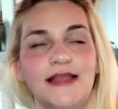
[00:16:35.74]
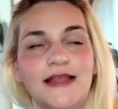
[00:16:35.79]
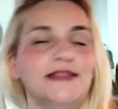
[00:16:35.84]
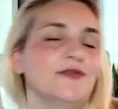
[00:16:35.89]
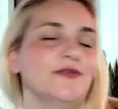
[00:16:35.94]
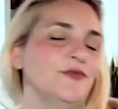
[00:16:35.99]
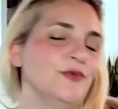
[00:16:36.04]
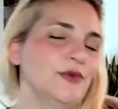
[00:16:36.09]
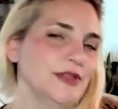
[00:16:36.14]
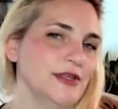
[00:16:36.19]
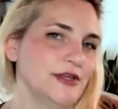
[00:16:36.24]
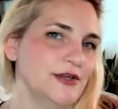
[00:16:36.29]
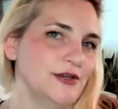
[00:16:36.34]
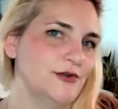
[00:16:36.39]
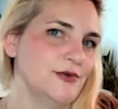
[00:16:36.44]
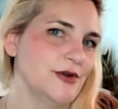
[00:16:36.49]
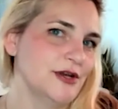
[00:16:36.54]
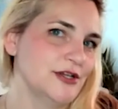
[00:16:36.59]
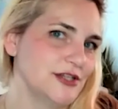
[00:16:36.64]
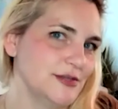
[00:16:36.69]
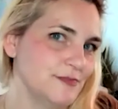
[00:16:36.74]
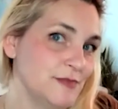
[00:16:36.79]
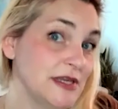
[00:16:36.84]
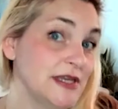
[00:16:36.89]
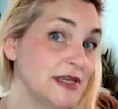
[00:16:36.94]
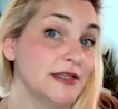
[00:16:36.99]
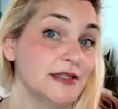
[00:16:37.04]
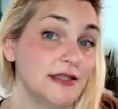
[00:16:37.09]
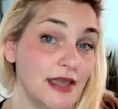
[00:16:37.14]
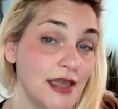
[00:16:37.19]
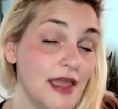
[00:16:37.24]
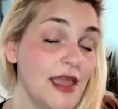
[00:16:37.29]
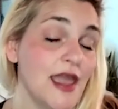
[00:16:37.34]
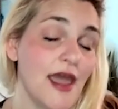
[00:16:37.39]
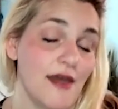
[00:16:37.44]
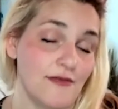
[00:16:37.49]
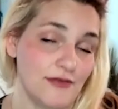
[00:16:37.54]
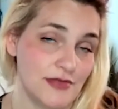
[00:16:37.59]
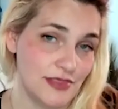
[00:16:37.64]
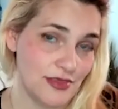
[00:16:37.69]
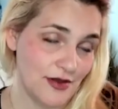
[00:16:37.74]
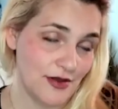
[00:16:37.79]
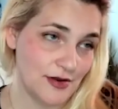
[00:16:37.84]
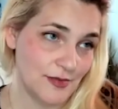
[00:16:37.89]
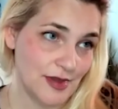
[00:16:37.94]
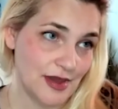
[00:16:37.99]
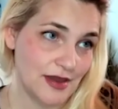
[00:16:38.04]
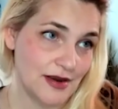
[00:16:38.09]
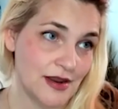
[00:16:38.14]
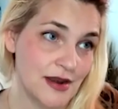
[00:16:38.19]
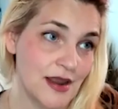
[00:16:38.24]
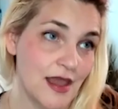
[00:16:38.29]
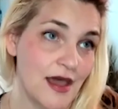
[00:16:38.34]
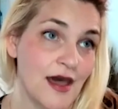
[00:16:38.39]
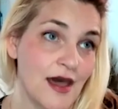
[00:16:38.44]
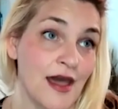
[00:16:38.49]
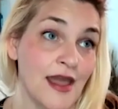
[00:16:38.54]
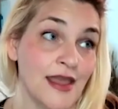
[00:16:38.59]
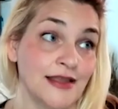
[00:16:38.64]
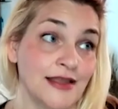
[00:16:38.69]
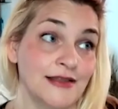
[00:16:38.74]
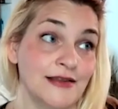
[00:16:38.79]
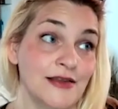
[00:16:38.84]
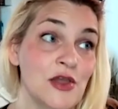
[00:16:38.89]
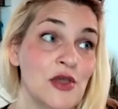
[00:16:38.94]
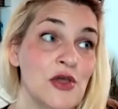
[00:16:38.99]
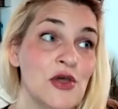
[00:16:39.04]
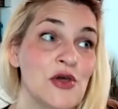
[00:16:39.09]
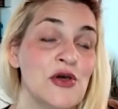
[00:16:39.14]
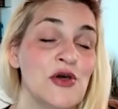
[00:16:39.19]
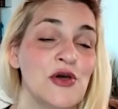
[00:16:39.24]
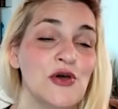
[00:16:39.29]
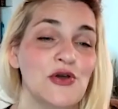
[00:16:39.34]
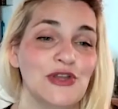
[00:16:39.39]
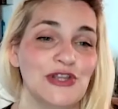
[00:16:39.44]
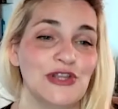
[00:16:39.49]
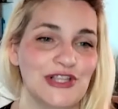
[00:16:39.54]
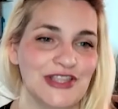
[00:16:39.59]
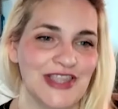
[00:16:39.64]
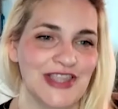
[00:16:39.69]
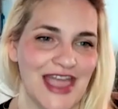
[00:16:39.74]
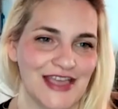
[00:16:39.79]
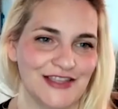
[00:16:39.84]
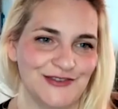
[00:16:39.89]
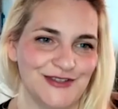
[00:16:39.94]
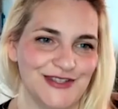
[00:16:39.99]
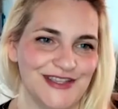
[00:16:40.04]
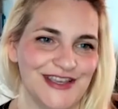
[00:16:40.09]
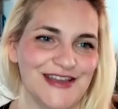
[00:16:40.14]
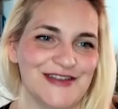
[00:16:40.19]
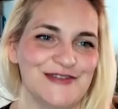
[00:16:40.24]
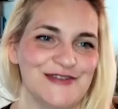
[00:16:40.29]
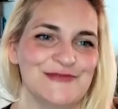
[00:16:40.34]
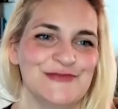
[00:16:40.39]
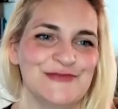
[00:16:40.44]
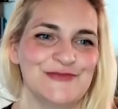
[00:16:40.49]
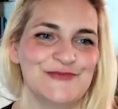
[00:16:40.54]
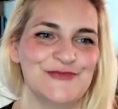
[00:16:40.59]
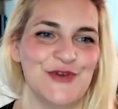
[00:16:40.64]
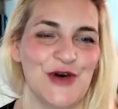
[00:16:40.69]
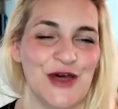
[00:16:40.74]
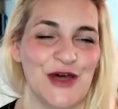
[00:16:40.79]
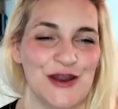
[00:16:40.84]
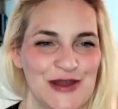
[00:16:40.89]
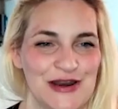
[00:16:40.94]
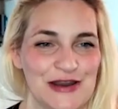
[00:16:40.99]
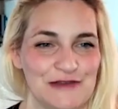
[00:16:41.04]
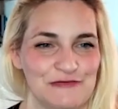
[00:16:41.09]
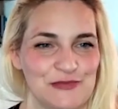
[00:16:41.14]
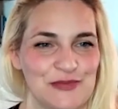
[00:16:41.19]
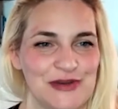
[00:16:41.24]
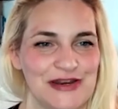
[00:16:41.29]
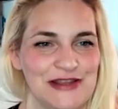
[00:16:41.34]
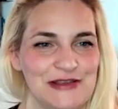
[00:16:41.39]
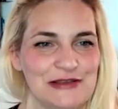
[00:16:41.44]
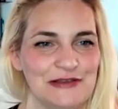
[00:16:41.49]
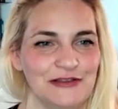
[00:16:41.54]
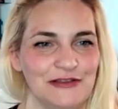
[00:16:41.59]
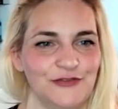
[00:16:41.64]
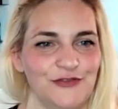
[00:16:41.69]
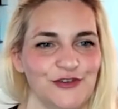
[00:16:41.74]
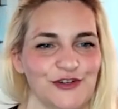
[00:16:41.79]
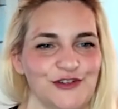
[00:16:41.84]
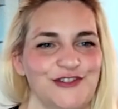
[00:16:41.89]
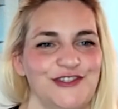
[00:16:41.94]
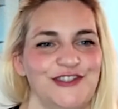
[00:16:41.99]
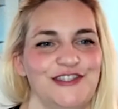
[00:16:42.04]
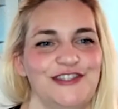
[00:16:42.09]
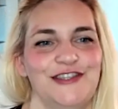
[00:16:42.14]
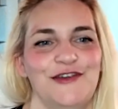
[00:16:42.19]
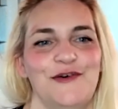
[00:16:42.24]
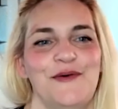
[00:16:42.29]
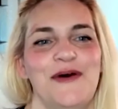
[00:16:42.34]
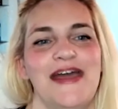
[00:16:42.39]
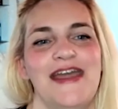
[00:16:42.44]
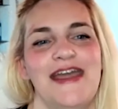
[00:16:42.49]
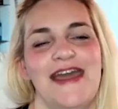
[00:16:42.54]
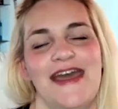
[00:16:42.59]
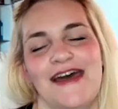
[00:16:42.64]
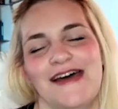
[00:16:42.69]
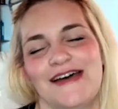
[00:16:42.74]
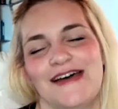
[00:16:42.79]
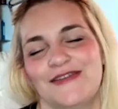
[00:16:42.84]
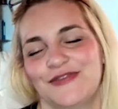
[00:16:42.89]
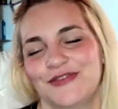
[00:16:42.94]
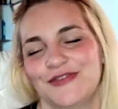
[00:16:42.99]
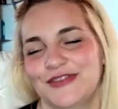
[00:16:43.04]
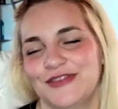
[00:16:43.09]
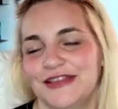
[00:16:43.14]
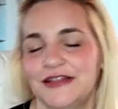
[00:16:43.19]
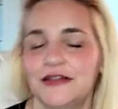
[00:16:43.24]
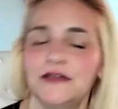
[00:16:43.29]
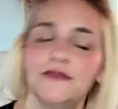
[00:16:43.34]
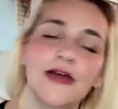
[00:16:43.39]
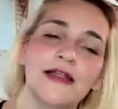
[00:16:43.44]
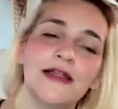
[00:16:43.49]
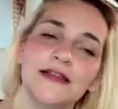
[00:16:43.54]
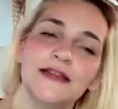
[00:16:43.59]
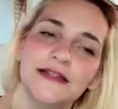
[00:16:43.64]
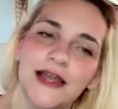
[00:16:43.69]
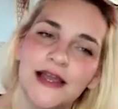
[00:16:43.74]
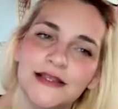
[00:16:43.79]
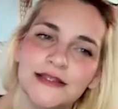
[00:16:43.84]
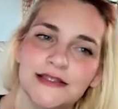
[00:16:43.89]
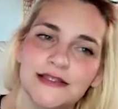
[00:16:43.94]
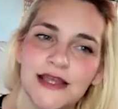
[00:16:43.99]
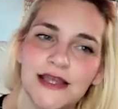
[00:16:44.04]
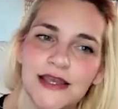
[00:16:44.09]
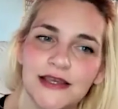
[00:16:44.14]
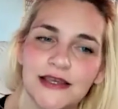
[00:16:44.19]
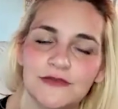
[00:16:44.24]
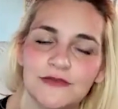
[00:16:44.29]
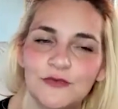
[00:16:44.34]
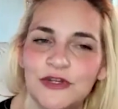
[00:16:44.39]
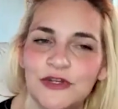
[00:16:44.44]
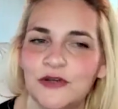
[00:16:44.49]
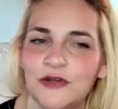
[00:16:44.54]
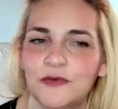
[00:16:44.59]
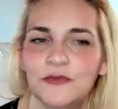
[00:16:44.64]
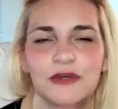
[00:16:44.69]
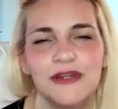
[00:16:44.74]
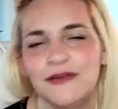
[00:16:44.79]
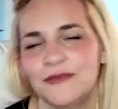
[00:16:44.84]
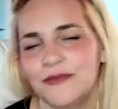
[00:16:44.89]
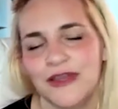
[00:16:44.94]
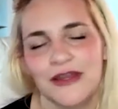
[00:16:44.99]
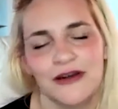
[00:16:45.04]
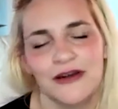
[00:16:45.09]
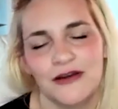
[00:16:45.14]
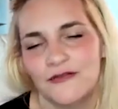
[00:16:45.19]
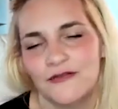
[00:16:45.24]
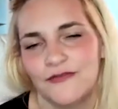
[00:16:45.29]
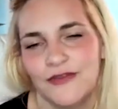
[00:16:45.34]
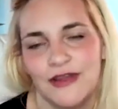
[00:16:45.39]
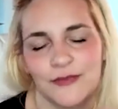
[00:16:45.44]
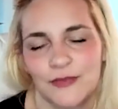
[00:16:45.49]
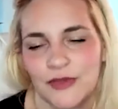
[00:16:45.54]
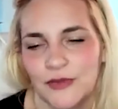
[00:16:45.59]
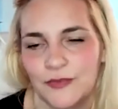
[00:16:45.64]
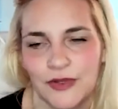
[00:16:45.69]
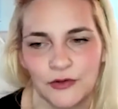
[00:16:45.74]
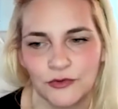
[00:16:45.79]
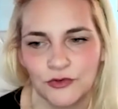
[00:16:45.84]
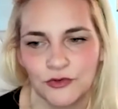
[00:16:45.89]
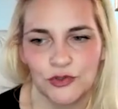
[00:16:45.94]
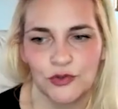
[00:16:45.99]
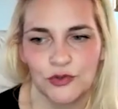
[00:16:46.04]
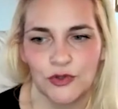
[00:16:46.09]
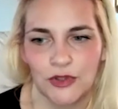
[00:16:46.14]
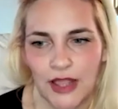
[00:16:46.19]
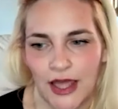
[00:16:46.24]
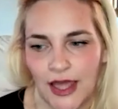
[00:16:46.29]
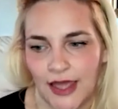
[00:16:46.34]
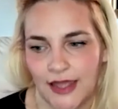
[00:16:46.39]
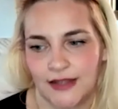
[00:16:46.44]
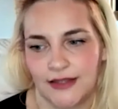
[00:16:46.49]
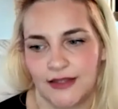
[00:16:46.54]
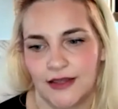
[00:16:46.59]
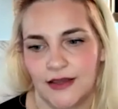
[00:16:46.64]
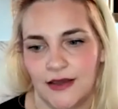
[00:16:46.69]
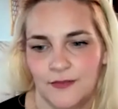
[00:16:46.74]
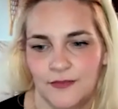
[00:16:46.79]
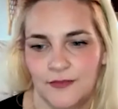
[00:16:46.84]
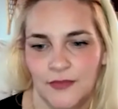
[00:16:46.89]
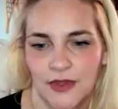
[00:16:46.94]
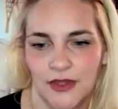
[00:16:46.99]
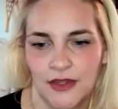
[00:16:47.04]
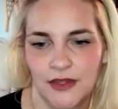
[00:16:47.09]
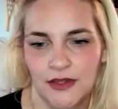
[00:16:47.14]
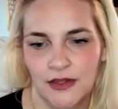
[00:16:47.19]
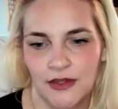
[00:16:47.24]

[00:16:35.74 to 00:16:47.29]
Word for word: that's a really good question because I haven't thought about it. I, as you said, thought about everybody else first. So I have a little Valentine's Day get. We know in in our family we don't do a lot. Um,